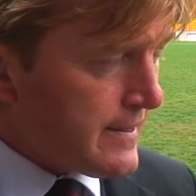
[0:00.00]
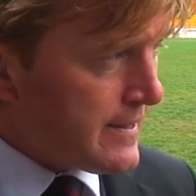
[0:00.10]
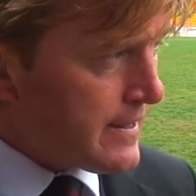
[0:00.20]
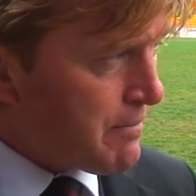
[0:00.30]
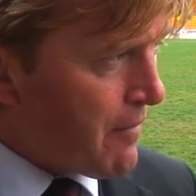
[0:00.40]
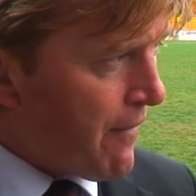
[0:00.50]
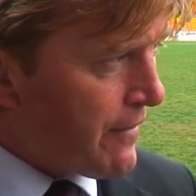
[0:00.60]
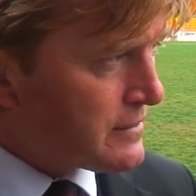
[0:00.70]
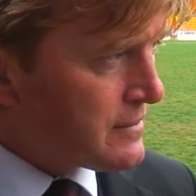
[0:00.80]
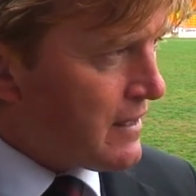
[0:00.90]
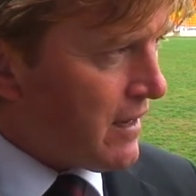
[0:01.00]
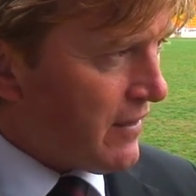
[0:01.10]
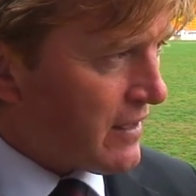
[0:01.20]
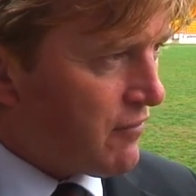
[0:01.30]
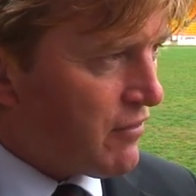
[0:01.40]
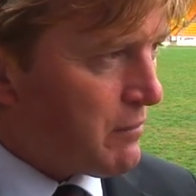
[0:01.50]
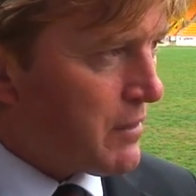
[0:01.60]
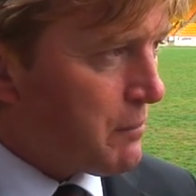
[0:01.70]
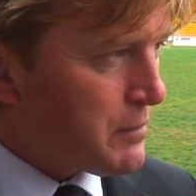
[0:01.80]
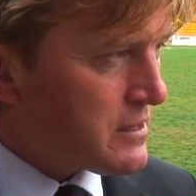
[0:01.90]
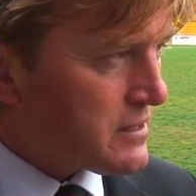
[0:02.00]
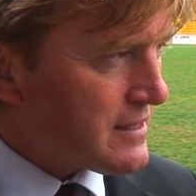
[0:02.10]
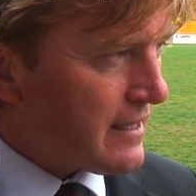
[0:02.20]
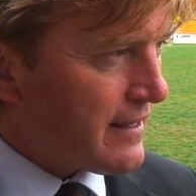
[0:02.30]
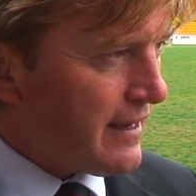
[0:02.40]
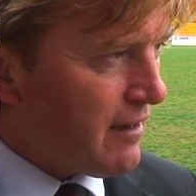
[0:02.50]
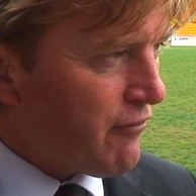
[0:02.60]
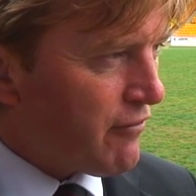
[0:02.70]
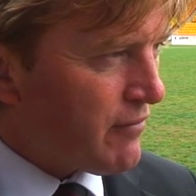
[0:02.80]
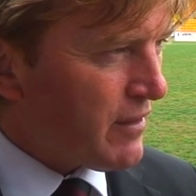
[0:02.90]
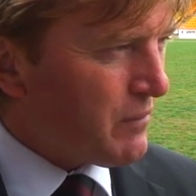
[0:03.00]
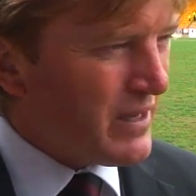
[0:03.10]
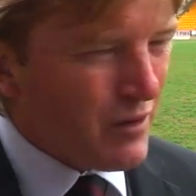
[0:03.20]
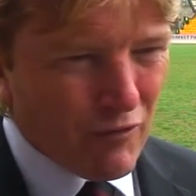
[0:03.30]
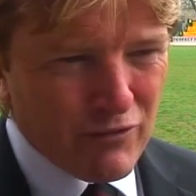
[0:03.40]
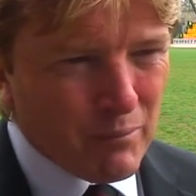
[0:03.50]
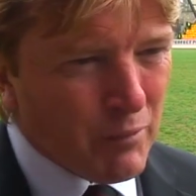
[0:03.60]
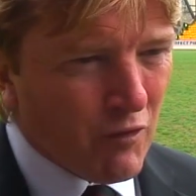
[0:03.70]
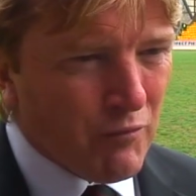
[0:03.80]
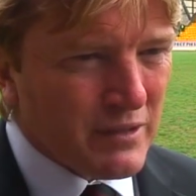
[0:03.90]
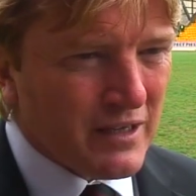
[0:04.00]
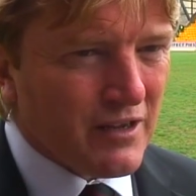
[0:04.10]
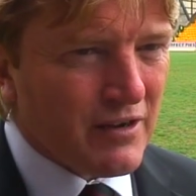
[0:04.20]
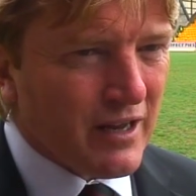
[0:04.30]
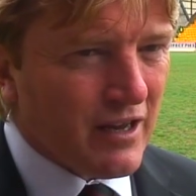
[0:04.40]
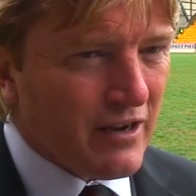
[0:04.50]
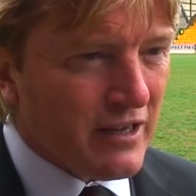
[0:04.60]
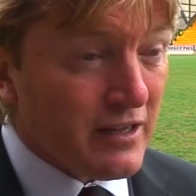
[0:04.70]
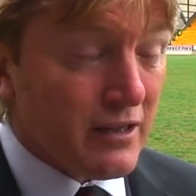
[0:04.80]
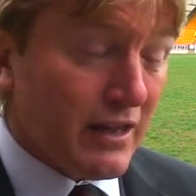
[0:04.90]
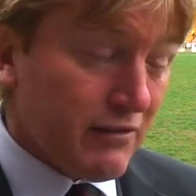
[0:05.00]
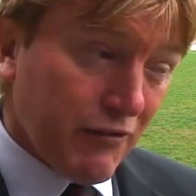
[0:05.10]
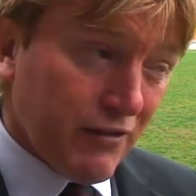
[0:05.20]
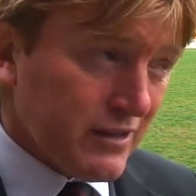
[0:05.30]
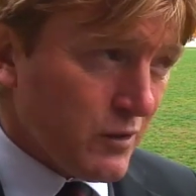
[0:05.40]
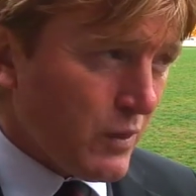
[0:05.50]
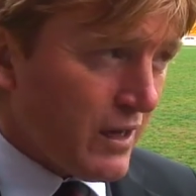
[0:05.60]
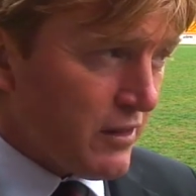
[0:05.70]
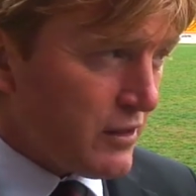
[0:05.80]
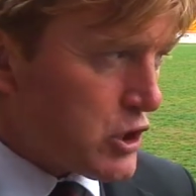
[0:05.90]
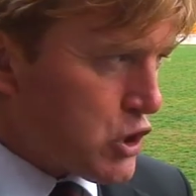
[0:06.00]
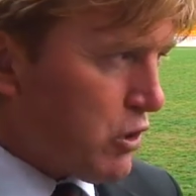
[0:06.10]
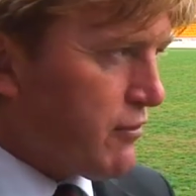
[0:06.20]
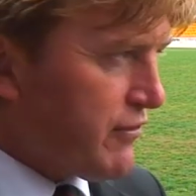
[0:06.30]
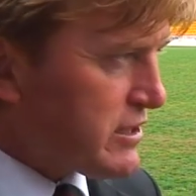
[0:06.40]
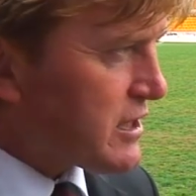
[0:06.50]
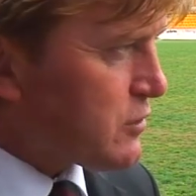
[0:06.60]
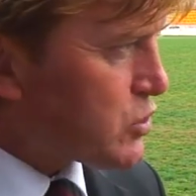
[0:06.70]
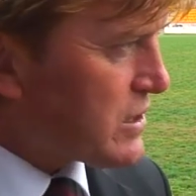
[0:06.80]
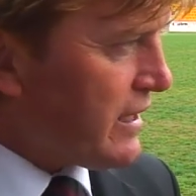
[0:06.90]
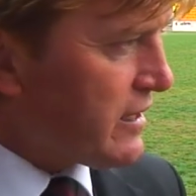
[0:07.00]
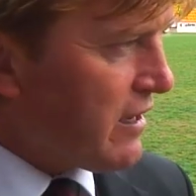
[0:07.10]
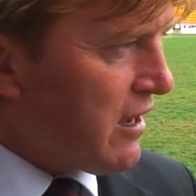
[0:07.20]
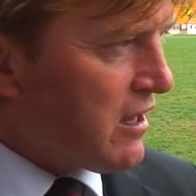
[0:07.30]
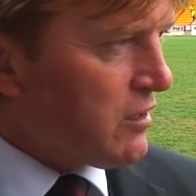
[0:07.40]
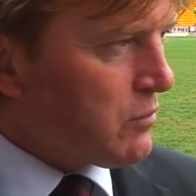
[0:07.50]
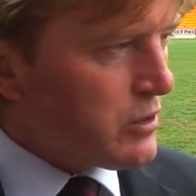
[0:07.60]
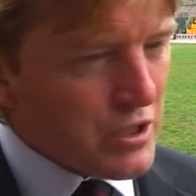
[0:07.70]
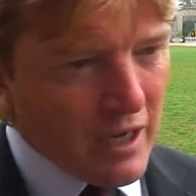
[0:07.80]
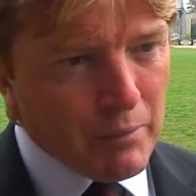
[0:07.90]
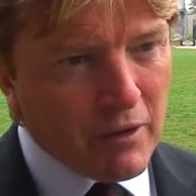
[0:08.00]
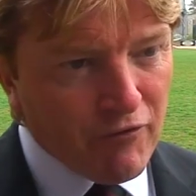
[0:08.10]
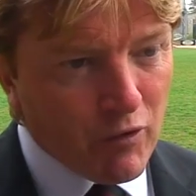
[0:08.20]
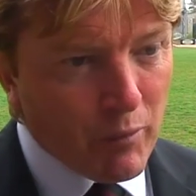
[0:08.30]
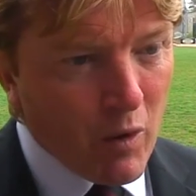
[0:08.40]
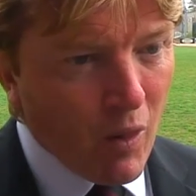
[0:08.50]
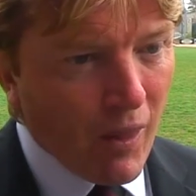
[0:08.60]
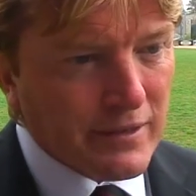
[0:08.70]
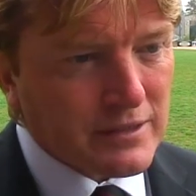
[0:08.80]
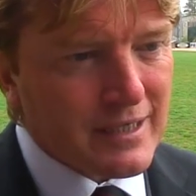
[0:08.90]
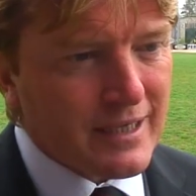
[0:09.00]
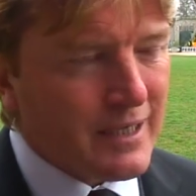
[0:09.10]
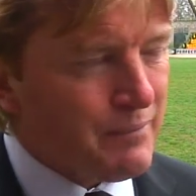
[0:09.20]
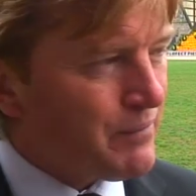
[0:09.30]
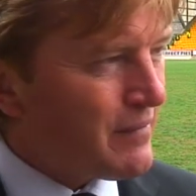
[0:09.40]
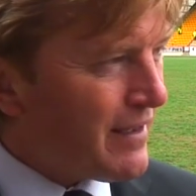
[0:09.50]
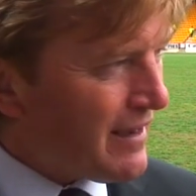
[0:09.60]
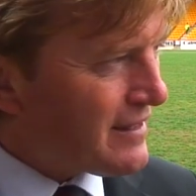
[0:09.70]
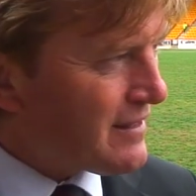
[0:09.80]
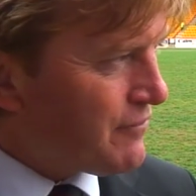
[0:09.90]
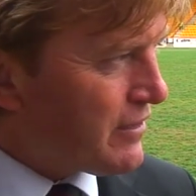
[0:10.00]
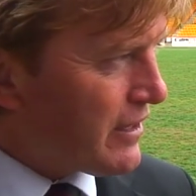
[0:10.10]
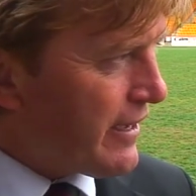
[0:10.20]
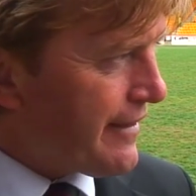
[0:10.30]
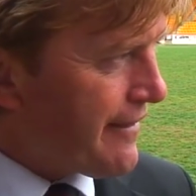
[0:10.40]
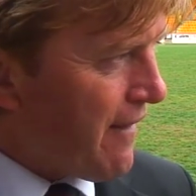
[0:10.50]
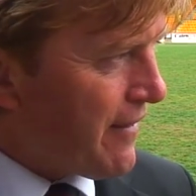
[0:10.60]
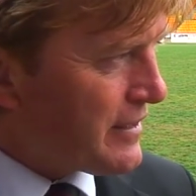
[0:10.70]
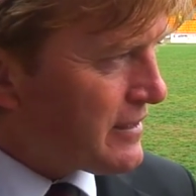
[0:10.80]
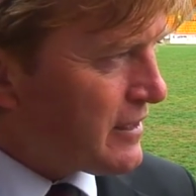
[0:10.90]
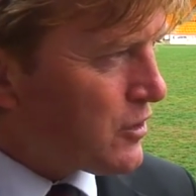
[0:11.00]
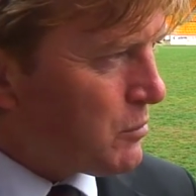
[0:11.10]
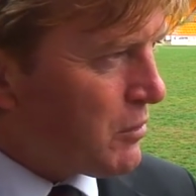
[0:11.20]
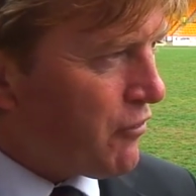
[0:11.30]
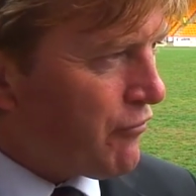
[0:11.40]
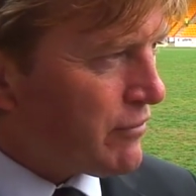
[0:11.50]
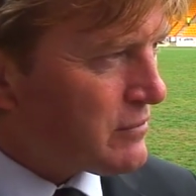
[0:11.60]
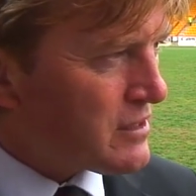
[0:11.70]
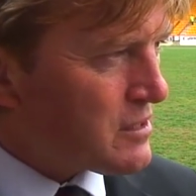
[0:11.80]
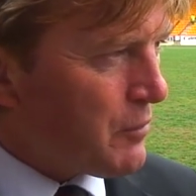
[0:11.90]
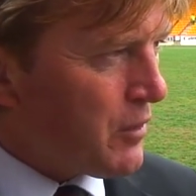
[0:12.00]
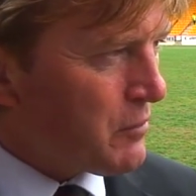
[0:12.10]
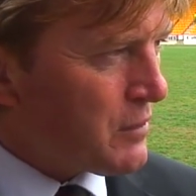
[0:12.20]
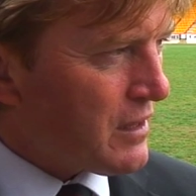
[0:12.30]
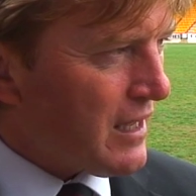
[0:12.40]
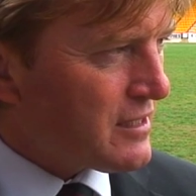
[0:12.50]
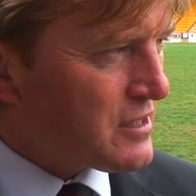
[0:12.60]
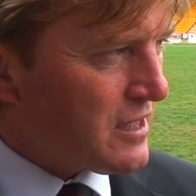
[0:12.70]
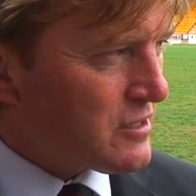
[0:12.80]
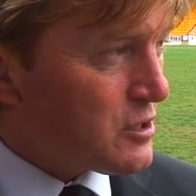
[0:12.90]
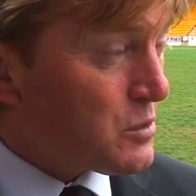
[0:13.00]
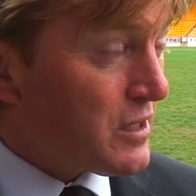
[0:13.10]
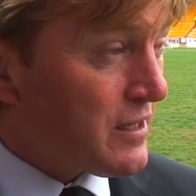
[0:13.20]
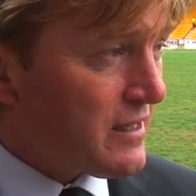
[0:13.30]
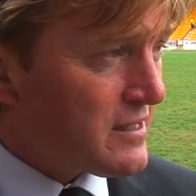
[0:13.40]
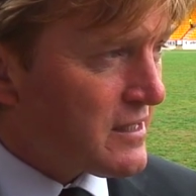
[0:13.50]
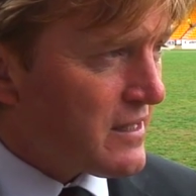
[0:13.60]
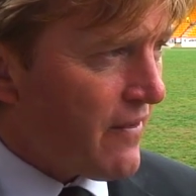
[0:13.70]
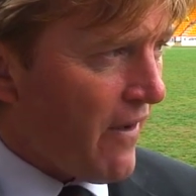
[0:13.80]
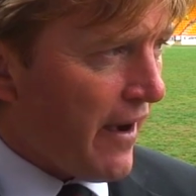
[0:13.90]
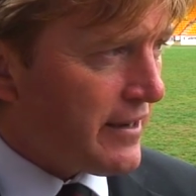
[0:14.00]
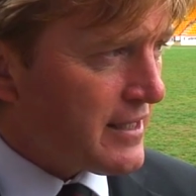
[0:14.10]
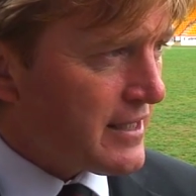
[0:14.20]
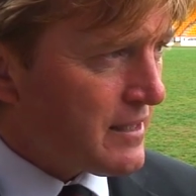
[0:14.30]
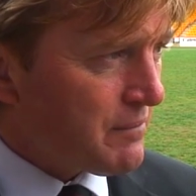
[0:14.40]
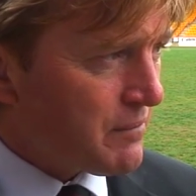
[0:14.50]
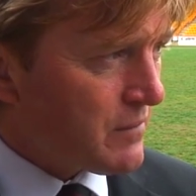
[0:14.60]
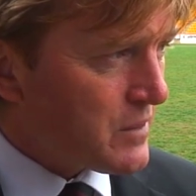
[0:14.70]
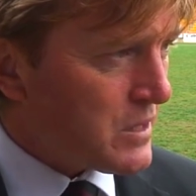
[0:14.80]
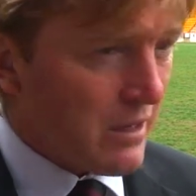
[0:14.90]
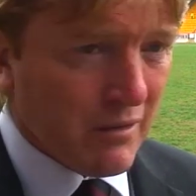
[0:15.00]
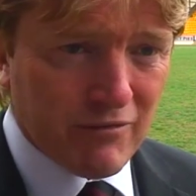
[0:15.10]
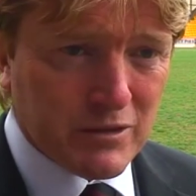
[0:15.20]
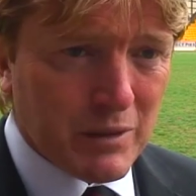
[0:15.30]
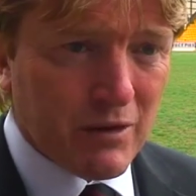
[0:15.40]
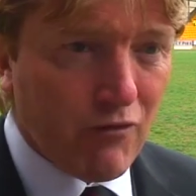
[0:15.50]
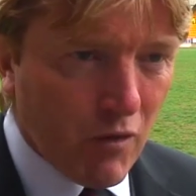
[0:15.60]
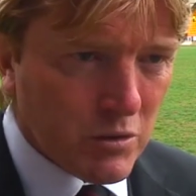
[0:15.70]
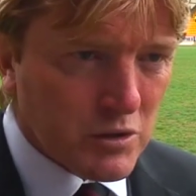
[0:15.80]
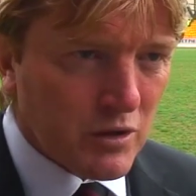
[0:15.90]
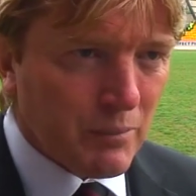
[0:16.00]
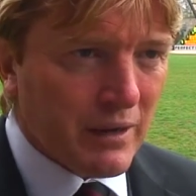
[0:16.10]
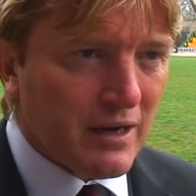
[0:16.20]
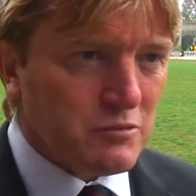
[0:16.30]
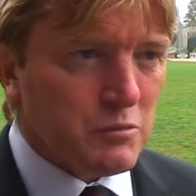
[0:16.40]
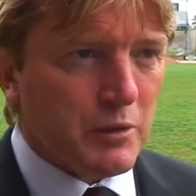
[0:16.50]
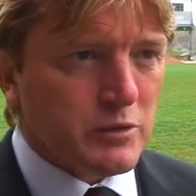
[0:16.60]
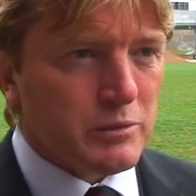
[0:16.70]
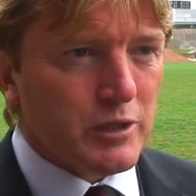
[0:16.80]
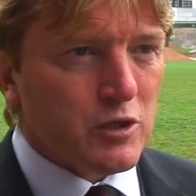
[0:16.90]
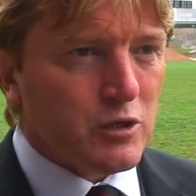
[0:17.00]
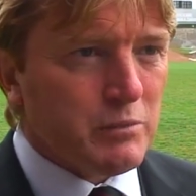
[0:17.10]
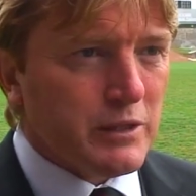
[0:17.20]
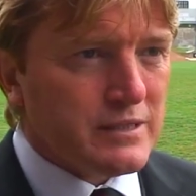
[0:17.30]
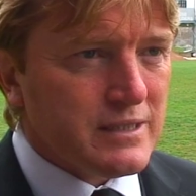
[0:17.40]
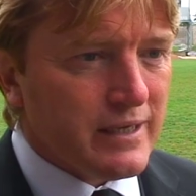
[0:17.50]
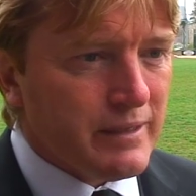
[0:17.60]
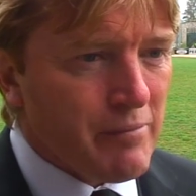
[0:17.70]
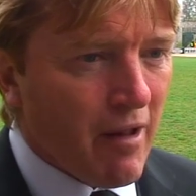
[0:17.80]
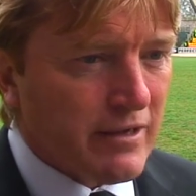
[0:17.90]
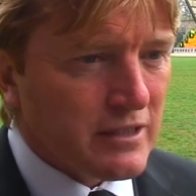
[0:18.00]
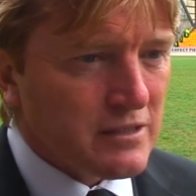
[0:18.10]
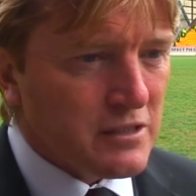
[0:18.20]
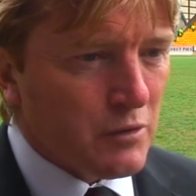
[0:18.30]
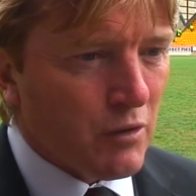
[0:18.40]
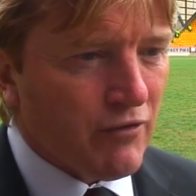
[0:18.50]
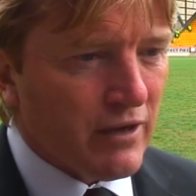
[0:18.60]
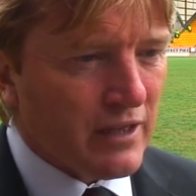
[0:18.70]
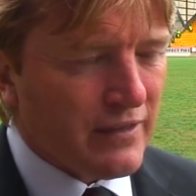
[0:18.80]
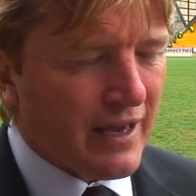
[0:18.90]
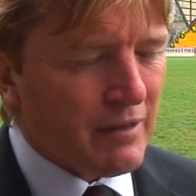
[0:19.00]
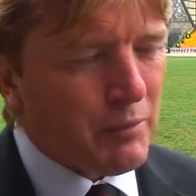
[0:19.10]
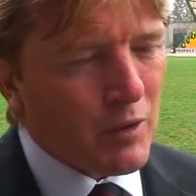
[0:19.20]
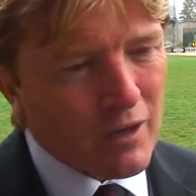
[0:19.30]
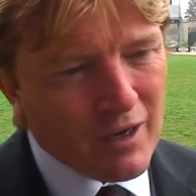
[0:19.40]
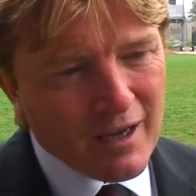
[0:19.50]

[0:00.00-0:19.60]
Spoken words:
And that gave them the impetus second half. And we huffed and puffed, but it didn't create a great deal. They defended well. They're a strong physical side. We tried to play football, and it didn't come off. Disappointed with the lack of chances we created. Tried to have as many forwards on the park as we possibly could, but to no avail in the end. But